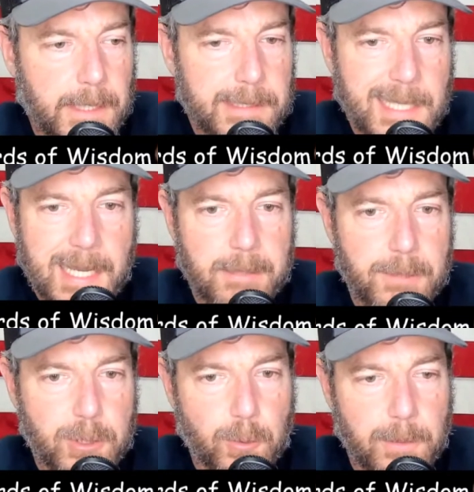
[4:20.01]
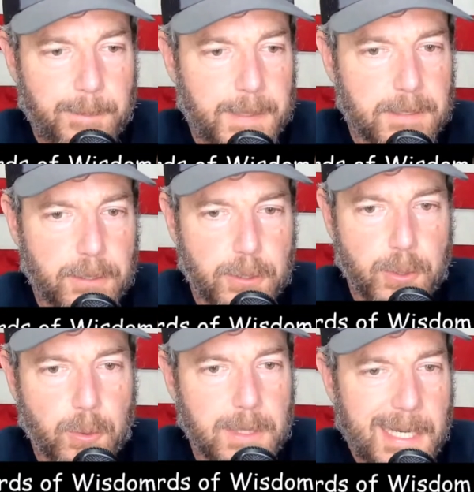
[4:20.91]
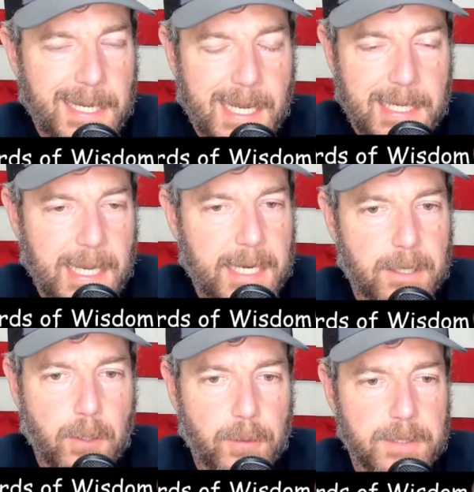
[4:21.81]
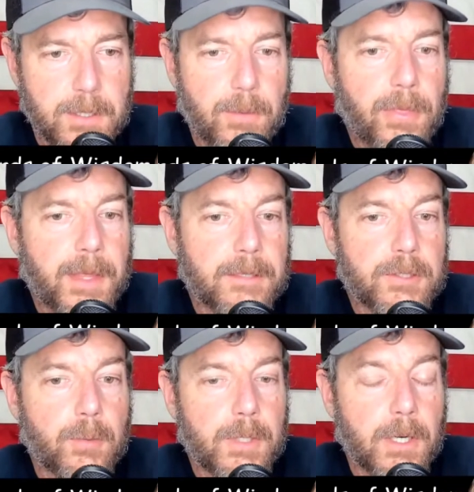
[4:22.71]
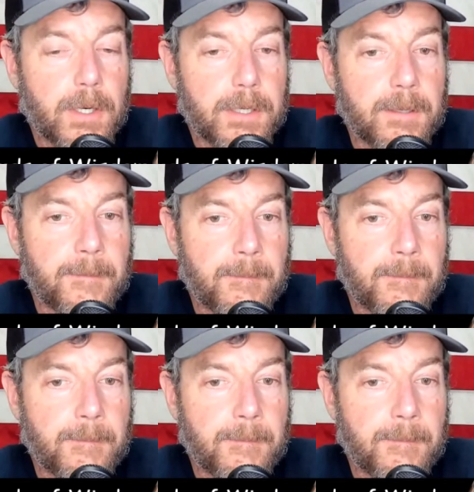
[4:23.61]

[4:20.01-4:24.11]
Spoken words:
Time short, budgets are short. I got it. All these other things going on.